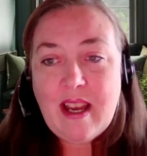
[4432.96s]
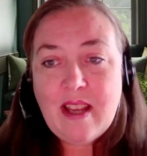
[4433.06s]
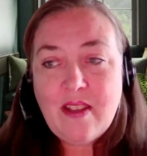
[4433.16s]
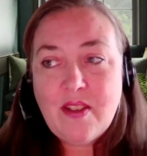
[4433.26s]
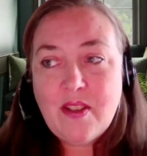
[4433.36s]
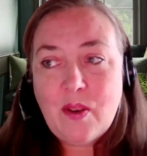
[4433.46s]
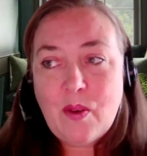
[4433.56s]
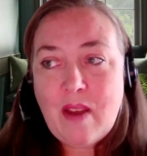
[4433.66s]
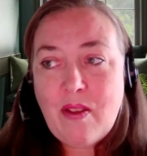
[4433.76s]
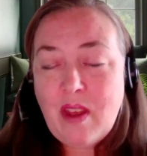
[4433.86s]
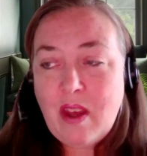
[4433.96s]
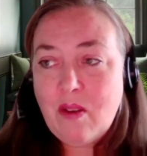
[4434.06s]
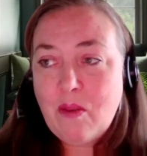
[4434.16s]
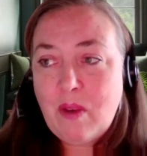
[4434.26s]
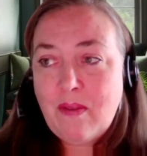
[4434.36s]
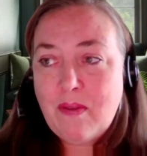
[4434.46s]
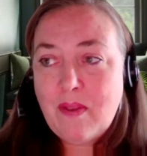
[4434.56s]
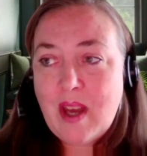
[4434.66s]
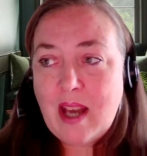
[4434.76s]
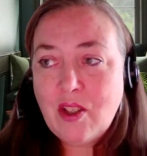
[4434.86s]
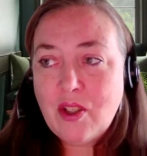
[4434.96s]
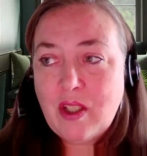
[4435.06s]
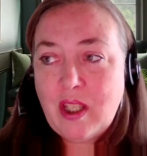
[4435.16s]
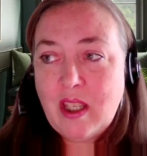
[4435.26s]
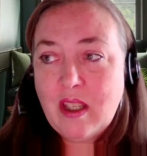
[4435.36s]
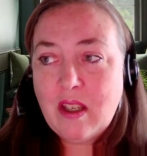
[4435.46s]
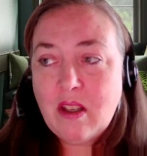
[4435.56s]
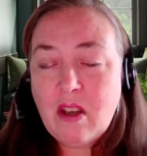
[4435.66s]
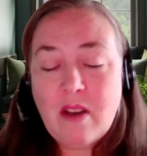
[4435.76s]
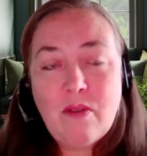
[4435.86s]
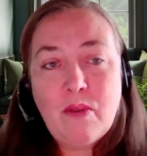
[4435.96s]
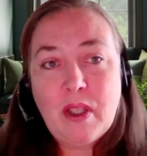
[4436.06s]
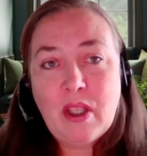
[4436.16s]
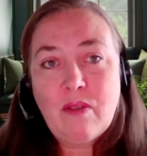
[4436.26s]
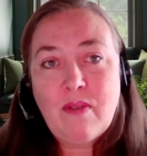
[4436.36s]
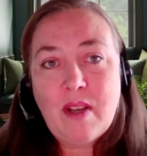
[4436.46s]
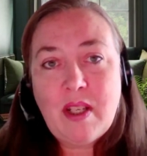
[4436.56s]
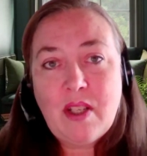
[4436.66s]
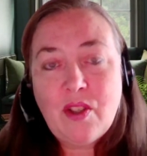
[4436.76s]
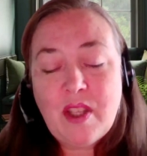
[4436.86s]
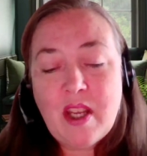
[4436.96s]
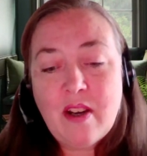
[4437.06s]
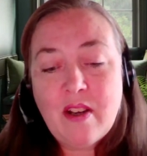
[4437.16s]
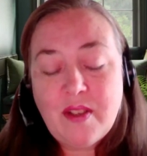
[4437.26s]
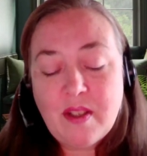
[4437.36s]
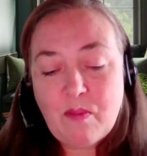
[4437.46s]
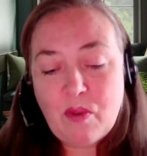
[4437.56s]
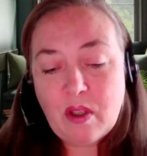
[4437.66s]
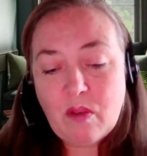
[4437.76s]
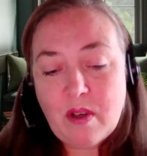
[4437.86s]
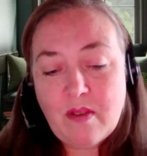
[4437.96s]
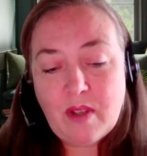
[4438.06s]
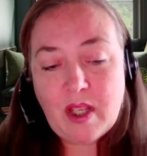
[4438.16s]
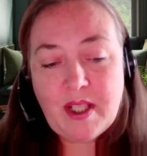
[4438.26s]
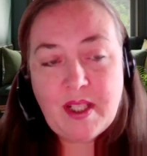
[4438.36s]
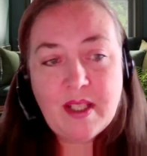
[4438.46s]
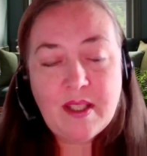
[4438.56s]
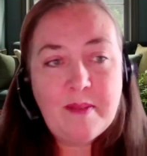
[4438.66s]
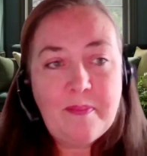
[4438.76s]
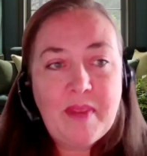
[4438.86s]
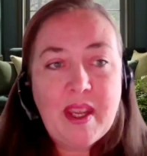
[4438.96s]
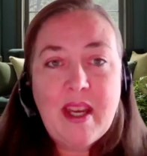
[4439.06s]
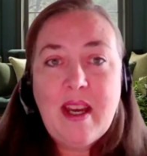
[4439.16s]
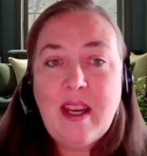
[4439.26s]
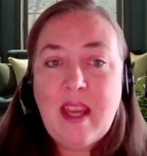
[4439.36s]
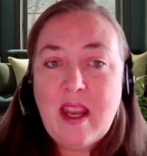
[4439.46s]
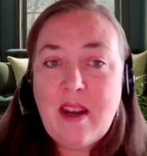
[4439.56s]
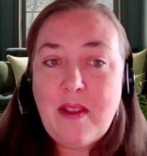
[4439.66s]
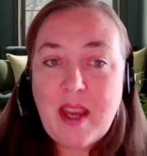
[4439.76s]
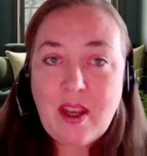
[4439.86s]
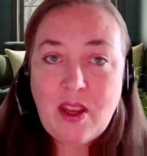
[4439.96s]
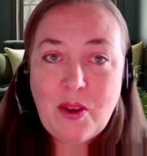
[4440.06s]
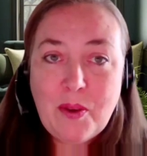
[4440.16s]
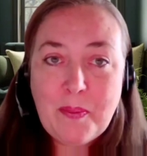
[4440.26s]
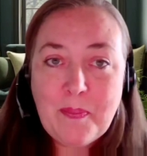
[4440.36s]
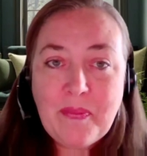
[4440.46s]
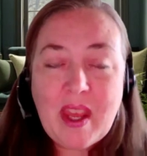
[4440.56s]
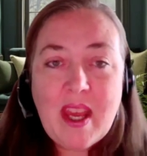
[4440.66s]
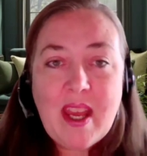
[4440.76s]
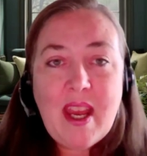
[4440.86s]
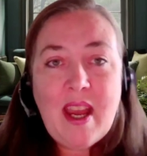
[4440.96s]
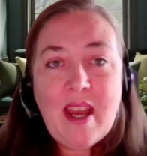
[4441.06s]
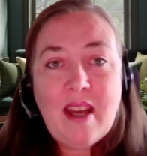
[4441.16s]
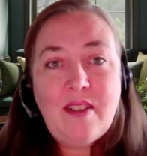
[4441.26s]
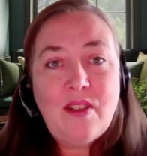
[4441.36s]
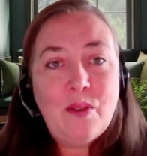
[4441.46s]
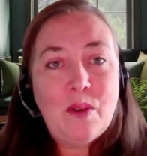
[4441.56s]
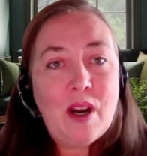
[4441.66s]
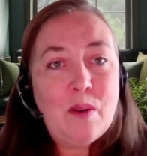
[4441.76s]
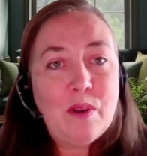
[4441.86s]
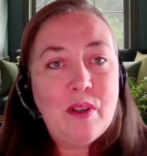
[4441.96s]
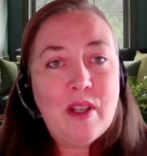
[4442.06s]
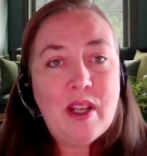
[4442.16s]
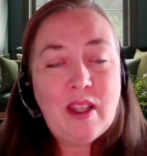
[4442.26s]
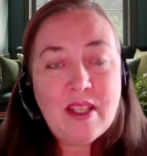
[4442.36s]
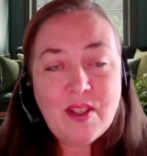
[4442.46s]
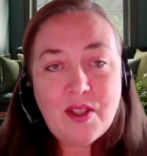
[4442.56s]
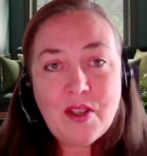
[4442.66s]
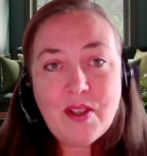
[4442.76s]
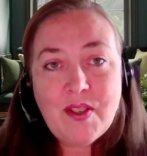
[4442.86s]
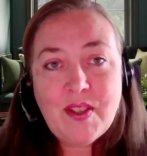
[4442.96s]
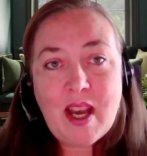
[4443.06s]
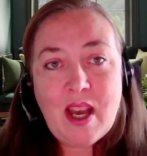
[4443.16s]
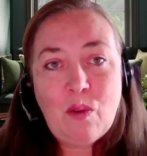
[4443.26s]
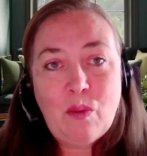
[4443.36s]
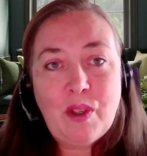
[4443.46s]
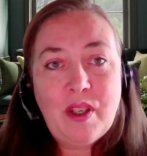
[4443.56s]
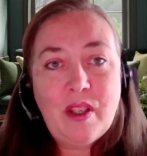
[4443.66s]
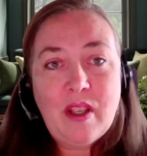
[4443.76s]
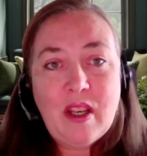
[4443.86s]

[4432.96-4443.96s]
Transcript: And so I think we've actually gotten a really good foundation there and some really wonderful ideas. Again, thank you. And to our listeners, I would